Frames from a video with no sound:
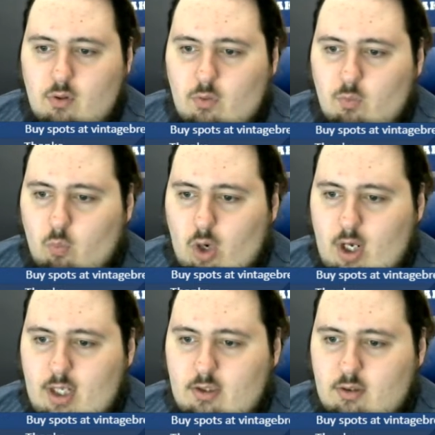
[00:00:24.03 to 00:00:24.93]

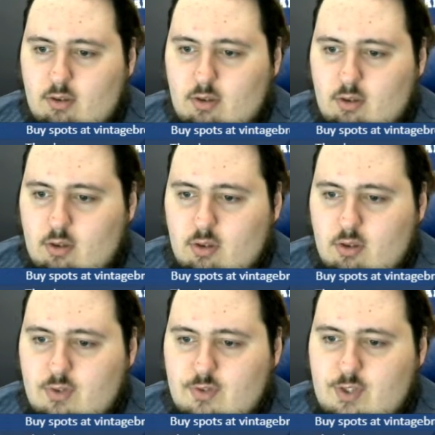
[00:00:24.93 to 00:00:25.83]
1,
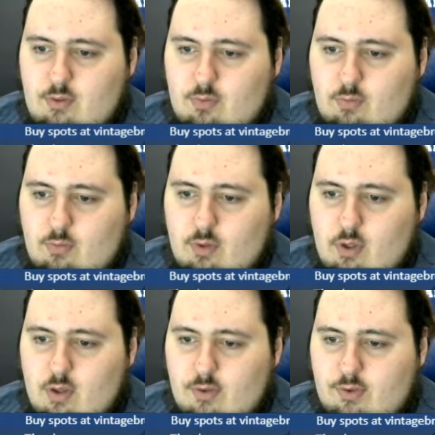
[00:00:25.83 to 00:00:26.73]
2,
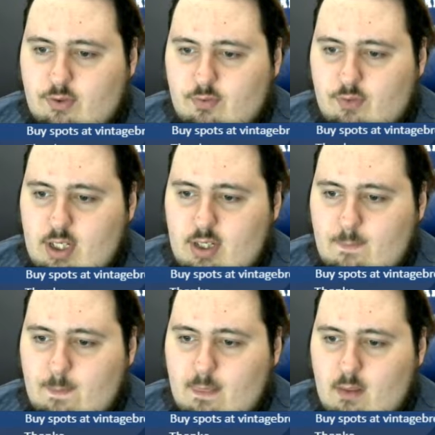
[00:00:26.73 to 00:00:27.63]
3,
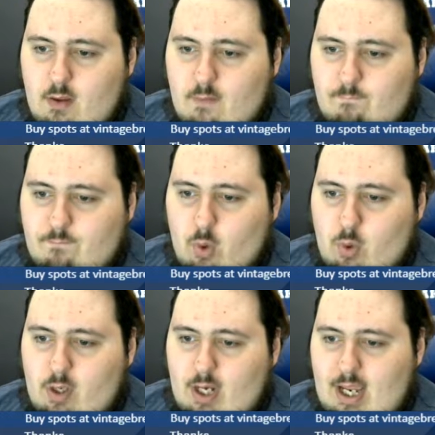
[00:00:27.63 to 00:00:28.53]

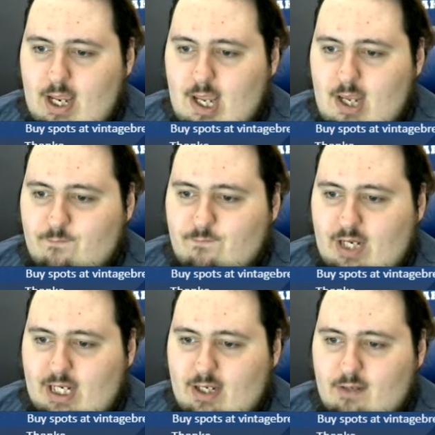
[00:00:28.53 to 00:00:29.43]
4, and
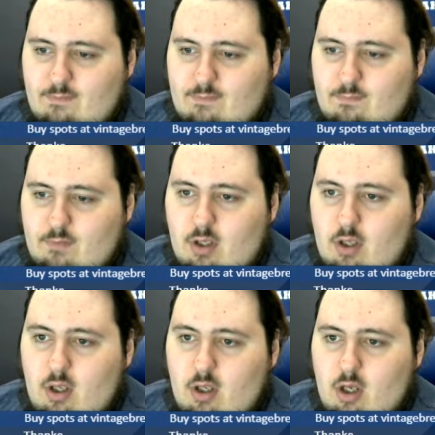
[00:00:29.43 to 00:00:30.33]
5.
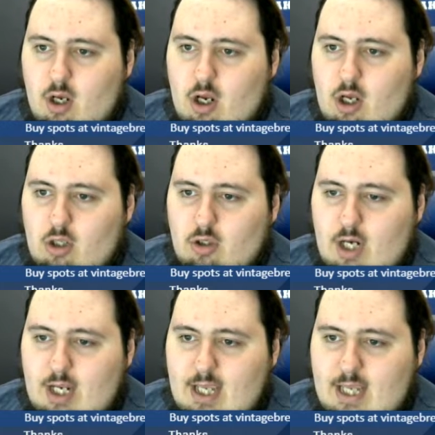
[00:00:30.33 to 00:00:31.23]
All
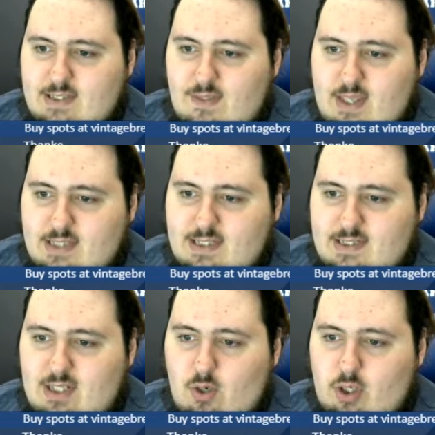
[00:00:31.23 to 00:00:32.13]
right, guys, this is
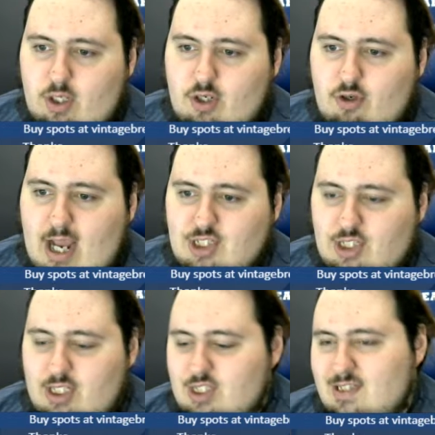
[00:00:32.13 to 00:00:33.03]
the order.
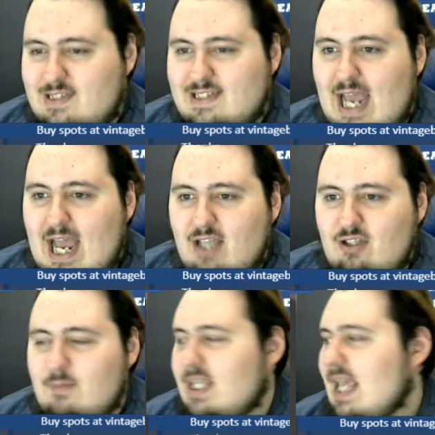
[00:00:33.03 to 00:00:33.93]
Congratulations,
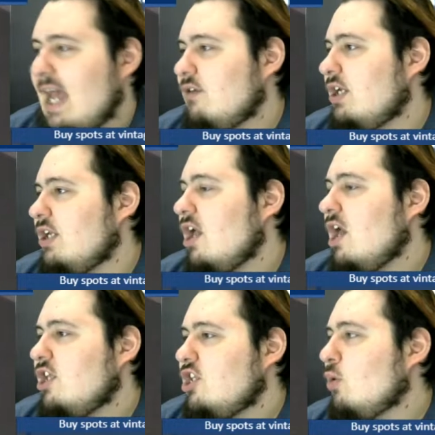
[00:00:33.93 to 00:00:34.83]
Tyler McHenry.
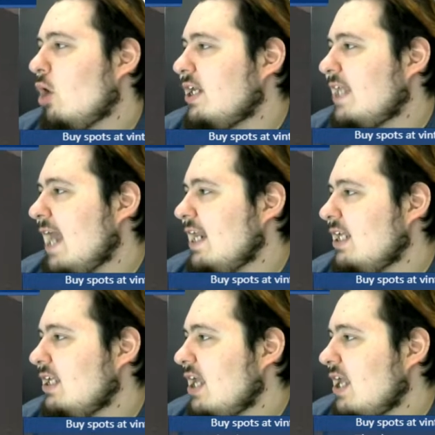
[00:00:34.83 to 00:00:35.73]
You are
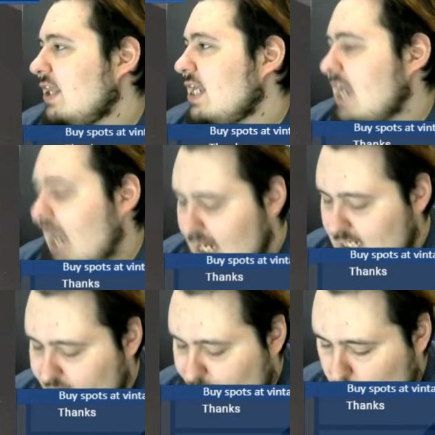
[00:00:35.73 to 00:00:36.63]
getting the
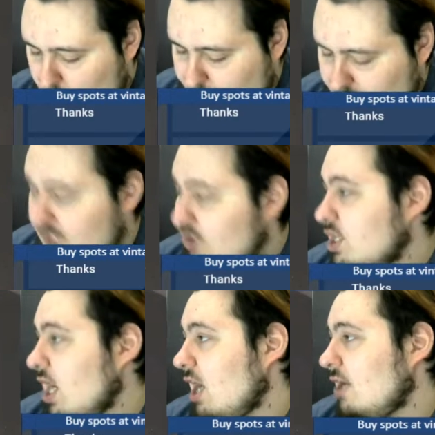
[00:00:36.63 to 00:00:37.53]
84 Fleer
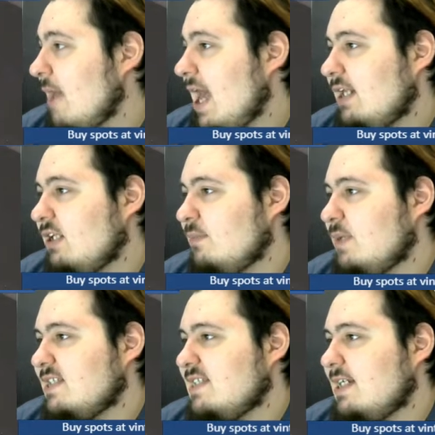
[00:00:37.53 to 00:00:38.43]
Don Mattingly
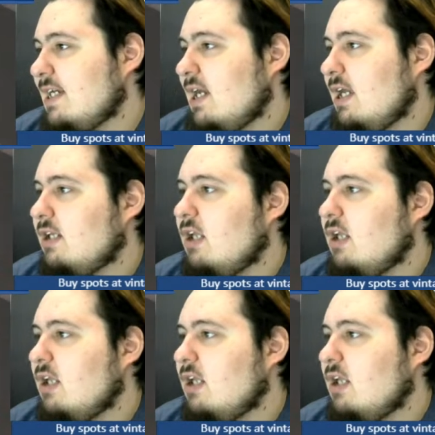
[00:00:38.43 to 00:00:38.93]
PSA 9.